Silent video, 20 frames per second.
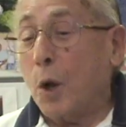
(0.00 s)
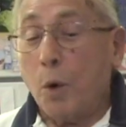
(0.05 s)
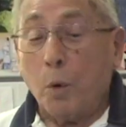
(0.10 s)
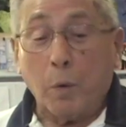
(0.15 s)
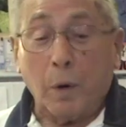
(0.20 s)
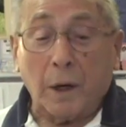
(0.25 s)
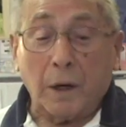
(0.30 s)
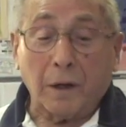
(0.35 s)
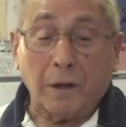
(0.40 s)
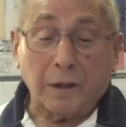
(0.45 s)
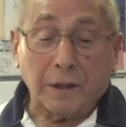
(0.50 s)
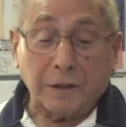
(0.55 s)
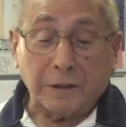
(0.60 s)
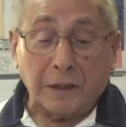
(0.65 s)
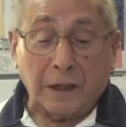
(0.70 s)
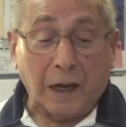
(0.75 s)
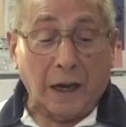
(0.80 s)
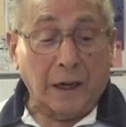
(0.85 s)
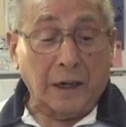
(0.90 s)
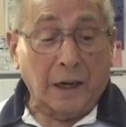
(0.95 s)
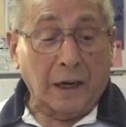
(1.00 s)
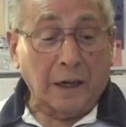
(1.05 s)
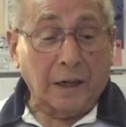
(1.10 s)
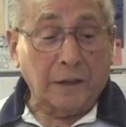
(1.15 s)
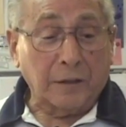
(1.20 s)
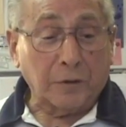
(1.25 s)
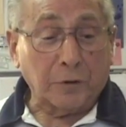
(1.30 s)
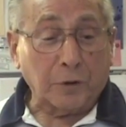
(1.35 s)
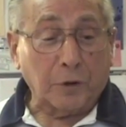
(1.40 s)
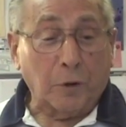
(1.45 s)
Well,
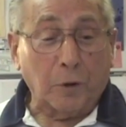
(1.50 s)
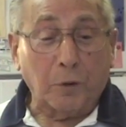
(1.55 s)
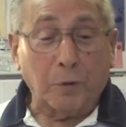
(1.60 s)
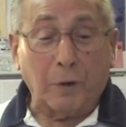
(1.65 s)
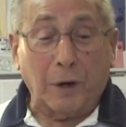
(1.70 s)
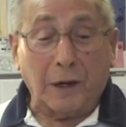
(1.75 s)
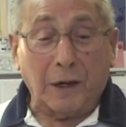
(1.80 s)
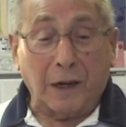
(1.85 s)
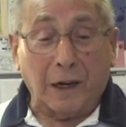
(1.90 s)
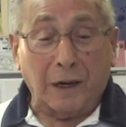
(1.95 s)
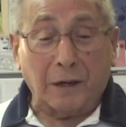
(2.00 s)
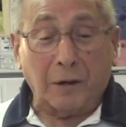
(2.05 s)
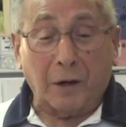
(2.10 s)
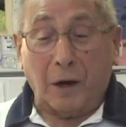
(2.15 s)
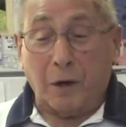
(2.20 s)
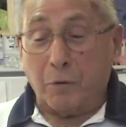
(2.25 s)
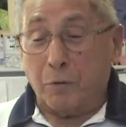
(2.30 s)
I don't know. I